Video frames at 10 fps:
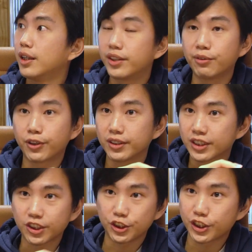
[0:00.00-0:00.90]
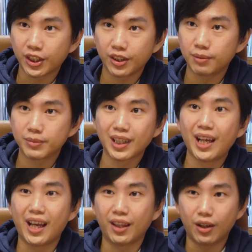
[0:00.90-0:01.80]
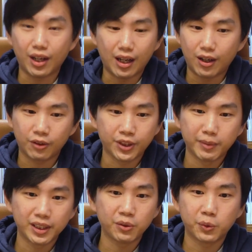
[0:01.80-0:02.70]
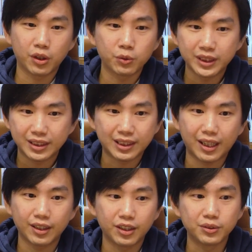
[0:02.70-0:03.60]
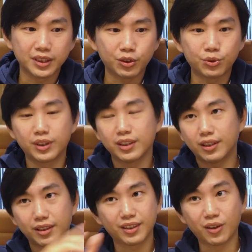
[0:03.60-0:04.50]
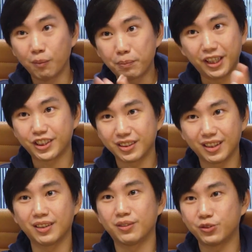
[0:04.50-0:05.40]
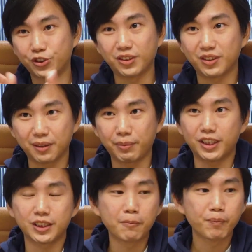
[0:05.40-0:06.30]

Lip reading: different search terms, and ultimately we'll always send the user to the homepage, generic page.